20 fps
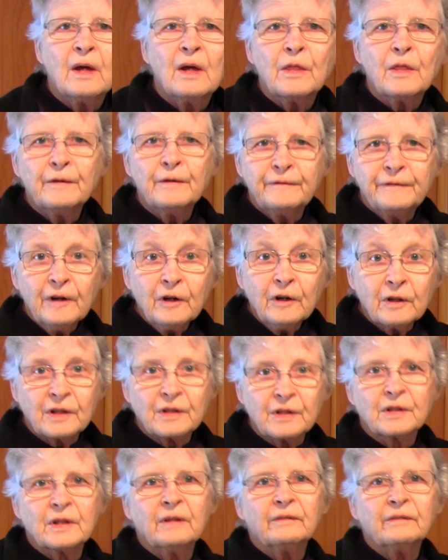The
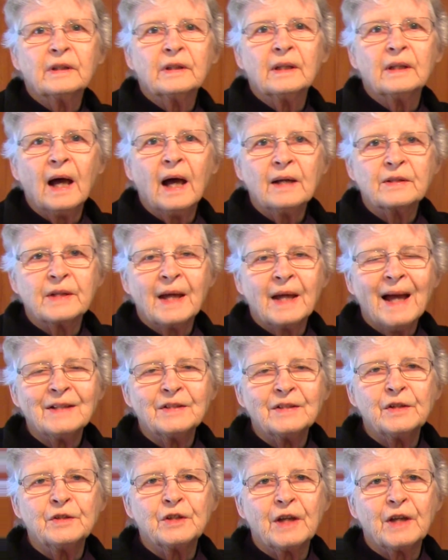focus of a class
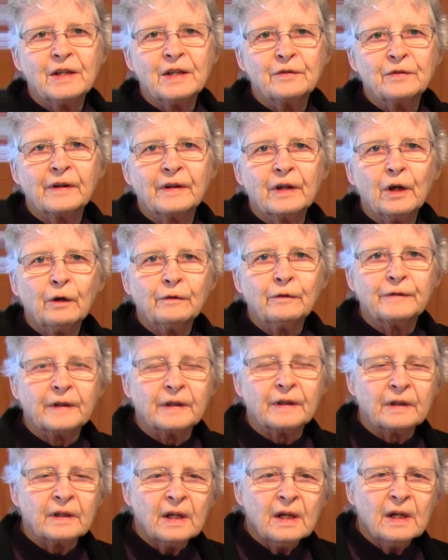has to change very often.